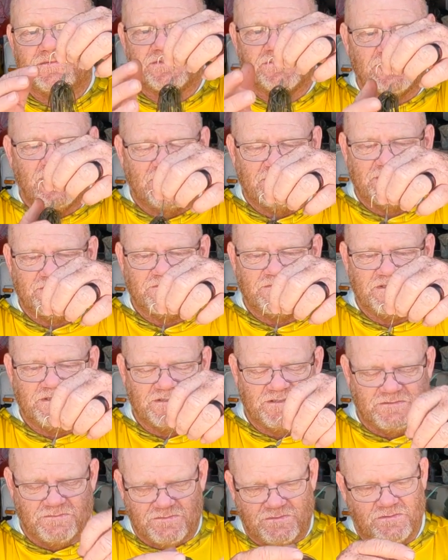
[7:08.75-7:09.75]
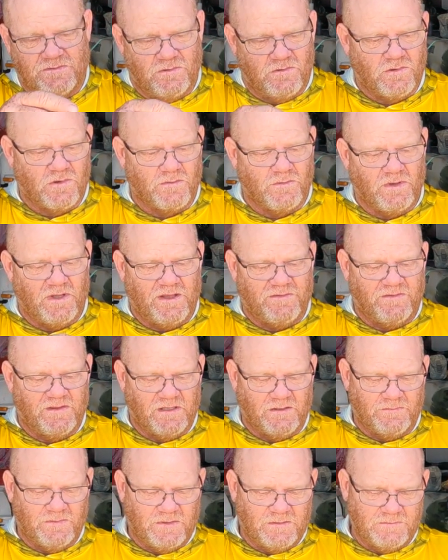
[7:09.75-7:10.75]
So that's just horrible, I
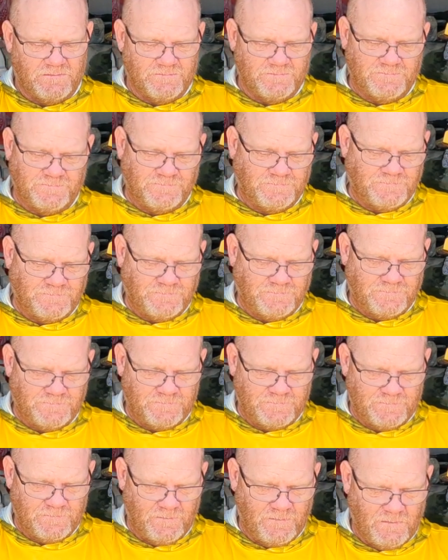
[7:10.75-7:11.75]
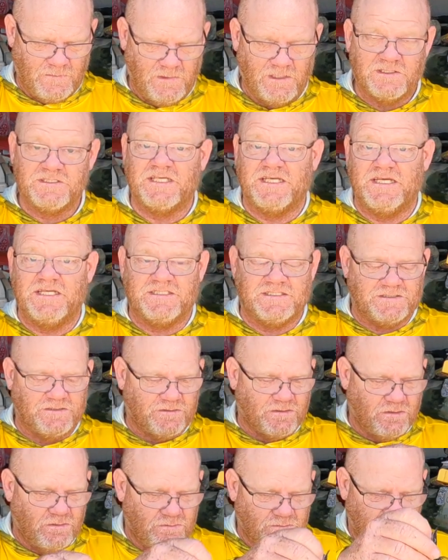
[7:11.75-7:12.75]
think, but to each
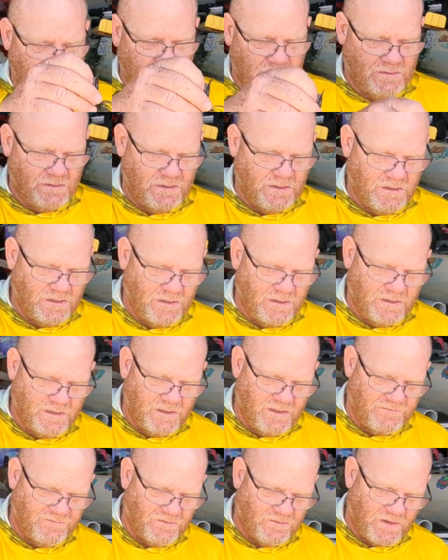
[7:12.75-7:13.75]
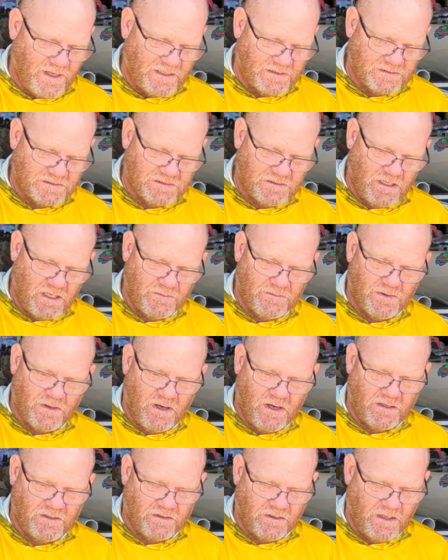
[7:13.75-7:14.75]
their own. If you like the
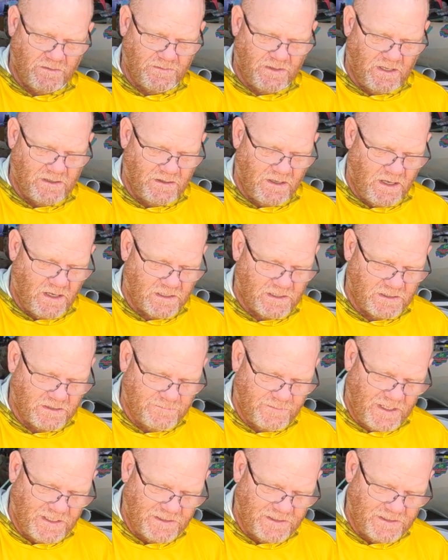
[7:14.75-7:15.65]
SLOBBERKNOCKER, I'm not knocking them.